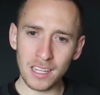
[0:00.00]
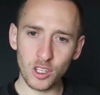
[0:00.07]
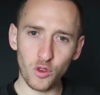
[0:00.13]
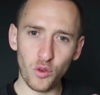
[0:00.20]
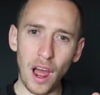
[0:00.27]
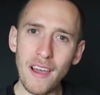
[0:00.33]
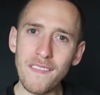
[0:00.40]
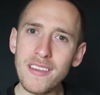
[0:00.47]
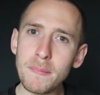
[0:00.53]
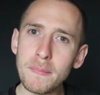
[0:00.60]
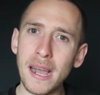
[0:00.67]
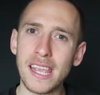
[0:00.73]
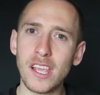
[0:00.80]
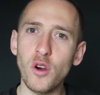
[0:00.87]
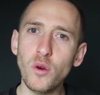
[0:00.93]
driving
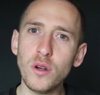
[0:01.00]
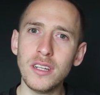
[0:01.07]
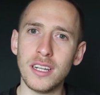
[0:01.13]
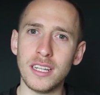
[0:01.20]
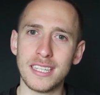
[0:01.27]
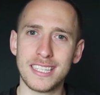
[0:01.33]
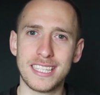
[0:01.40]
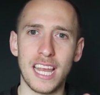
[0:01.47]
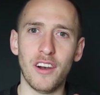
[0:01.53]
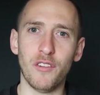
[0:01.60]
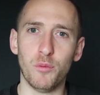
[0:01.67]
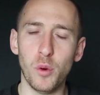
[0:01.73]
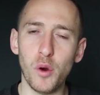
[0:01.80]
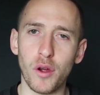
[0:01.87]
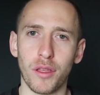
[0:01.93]
my own
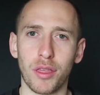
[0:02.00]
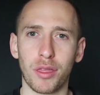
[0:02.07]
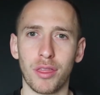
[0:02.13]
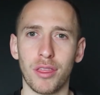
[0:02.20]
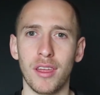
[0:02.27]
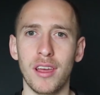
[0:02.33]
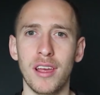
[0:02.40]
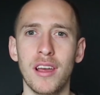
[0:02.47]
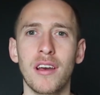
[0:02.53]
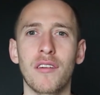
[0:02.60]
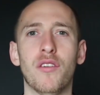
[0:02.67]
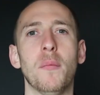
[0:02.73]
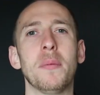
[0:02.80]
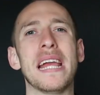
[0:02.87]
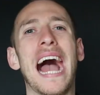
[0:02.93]
self-worth
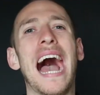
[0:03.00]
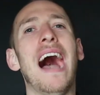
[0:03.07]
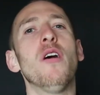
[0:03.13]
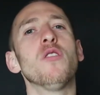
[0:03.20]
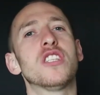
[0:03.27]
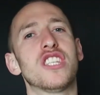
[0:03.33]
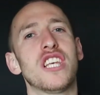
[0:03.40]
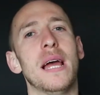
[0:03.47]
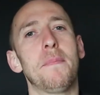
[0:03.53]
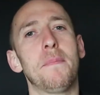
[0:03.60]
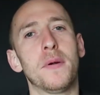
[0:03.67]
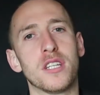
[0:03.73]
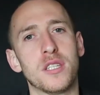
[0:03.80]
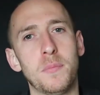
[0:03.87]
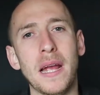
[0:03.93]
from the outside
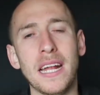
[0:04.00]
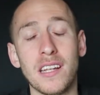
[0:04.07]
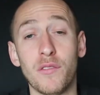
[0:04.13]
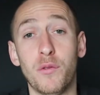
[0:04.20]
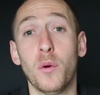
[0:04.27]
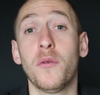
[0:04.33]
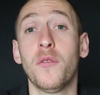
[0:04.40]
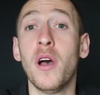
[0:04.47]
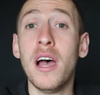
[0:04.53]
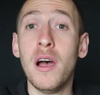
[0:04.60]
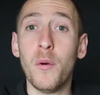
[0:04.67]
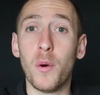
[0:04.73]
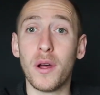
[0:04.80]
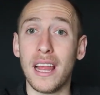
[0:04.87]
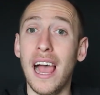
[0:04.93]
perspective of
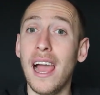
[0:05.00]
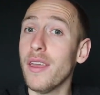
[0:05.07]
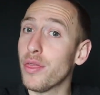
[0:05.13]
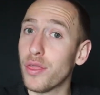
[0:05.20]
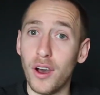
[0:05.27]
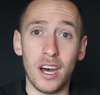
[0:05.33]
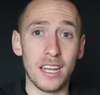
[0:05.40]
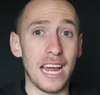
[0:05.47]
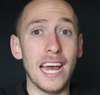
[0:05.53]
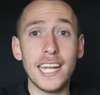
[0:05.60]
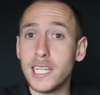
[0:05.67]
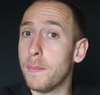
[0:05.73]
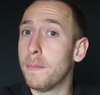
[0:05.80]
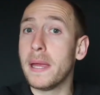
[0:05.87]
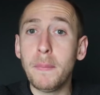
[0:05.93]
what I thought
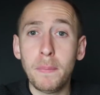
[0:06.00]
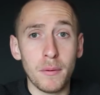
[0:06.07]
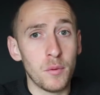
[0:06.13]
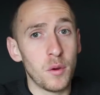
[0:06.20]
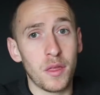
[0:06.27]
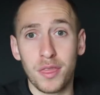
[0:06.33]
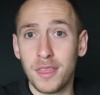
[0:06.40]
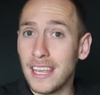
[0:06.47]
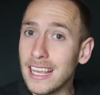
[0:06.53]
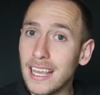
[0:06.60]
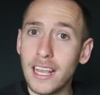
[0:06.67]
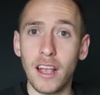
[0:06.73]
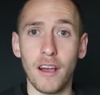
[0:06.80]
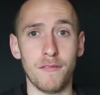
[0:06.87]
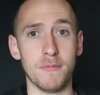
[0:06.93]
other people were
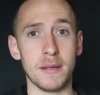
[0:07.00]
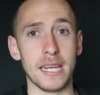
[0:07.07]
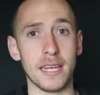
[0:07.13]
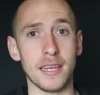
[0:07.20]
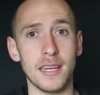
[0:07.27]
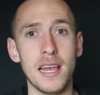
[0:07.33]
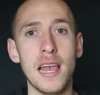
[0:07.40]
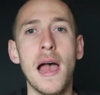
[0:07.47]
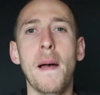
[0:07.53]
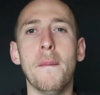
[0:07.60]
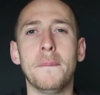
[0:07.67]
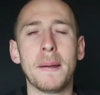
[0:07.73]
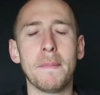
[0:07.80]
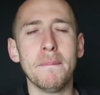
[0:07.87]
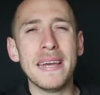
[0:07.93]
thinking of me.
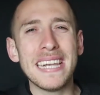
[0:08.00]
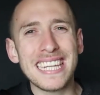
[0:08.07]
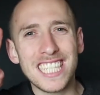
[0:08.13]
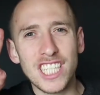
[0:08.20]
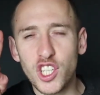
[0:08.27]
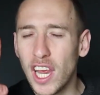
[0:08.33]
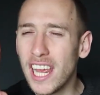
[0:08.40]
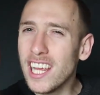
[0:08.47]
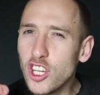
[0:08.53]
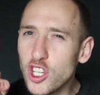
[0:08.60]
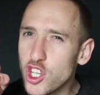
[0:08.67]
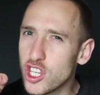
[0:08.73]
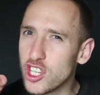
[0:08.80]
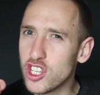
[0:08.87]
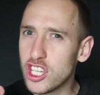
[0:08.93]
But
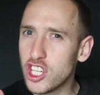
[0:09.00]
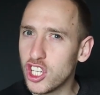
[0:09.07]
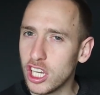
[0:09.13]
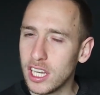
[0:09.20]
meditation